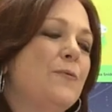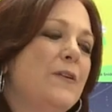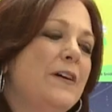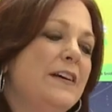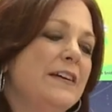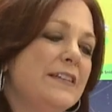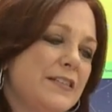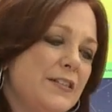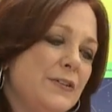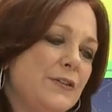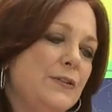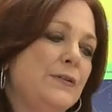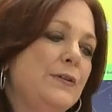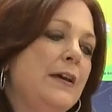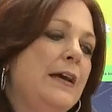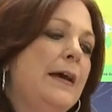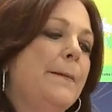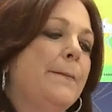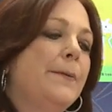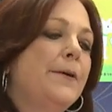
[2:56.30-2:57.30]
want to
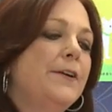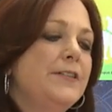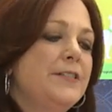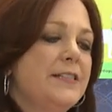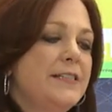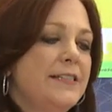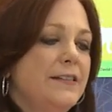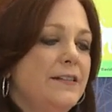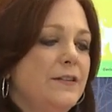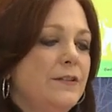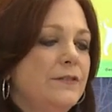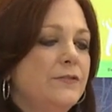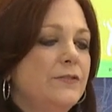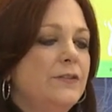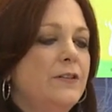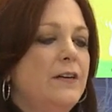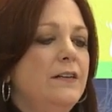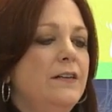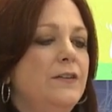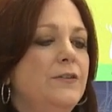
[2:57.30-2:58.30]
purchase it over
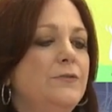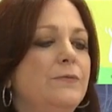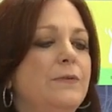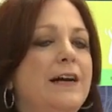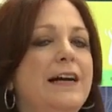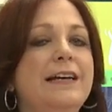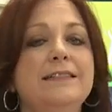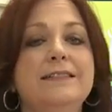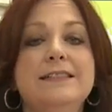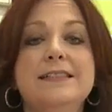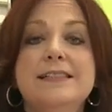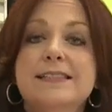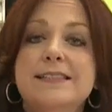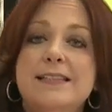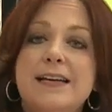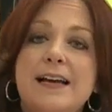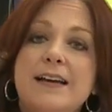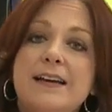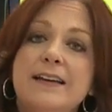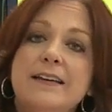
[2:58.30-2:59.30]
on O'Reilly's
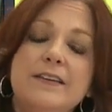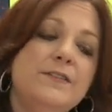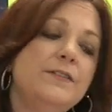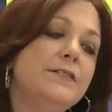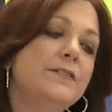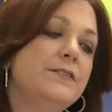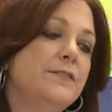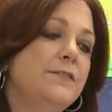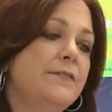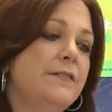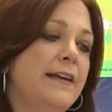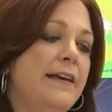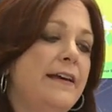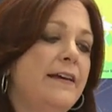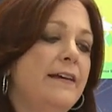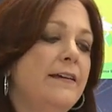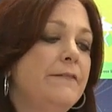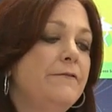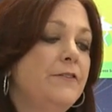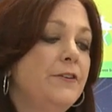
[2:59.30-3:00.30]
site, you can do
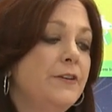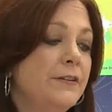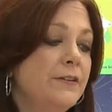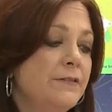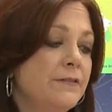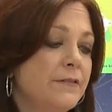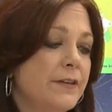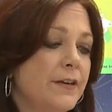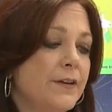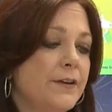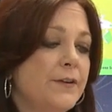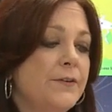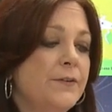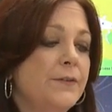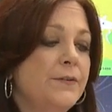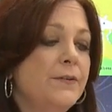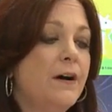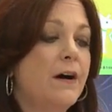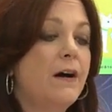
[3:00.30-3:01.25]
that. If you enter the code